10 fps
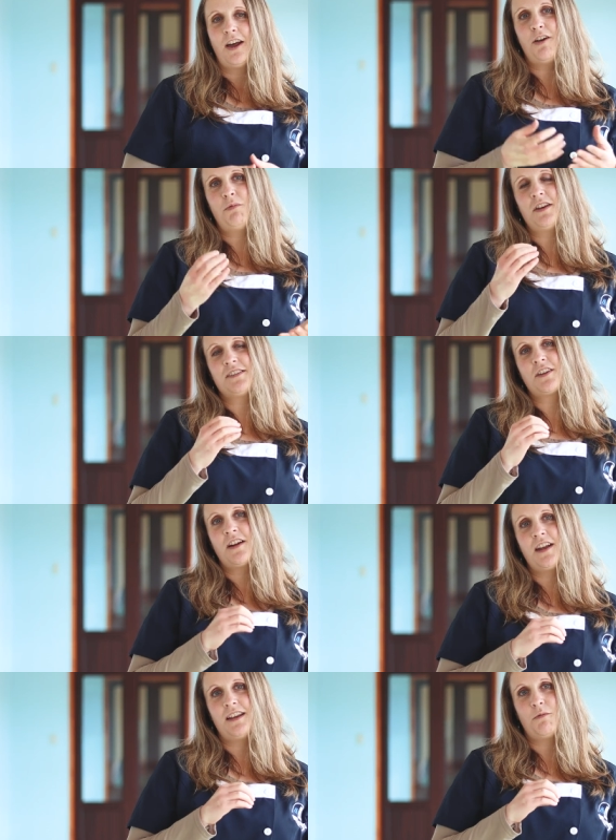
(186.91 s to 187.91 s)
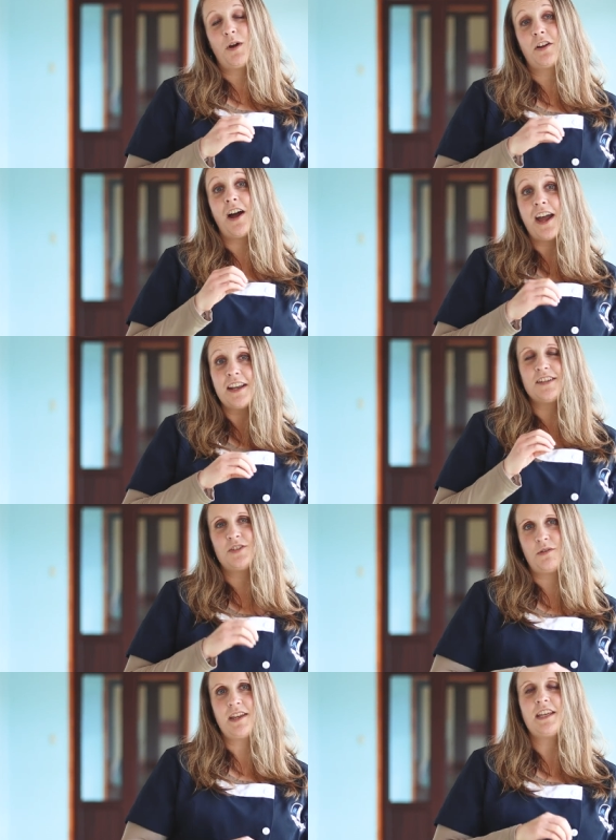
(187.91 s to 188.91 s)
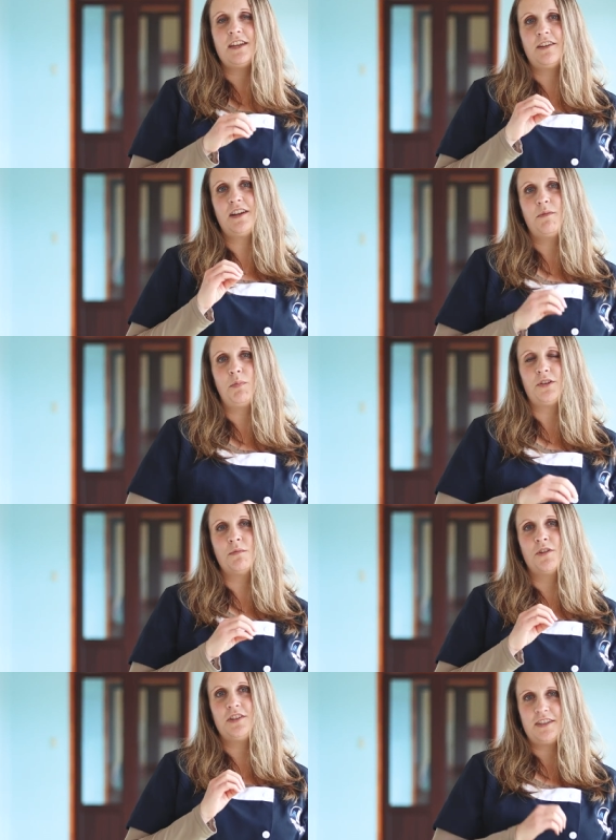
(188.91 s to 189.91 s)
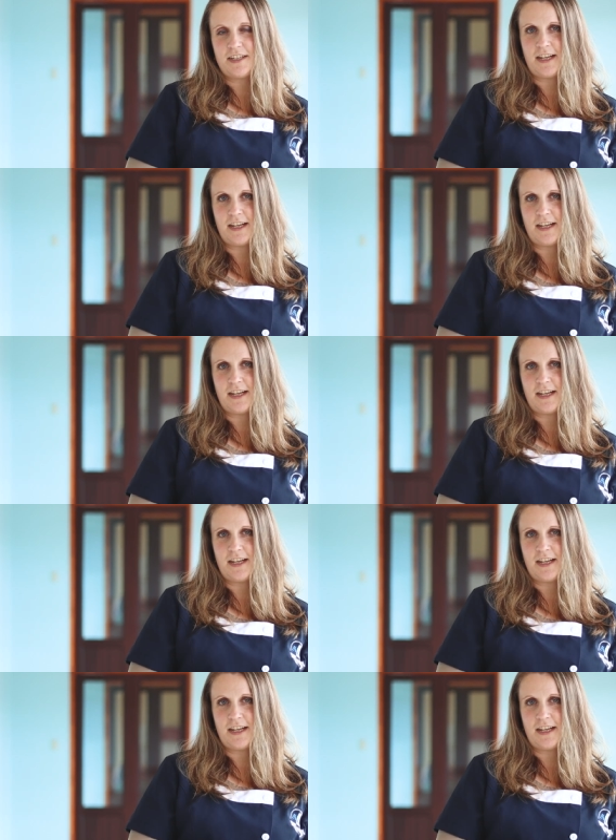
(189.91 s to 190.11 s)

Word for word: of what is God what God is doing here in Puerto Montt,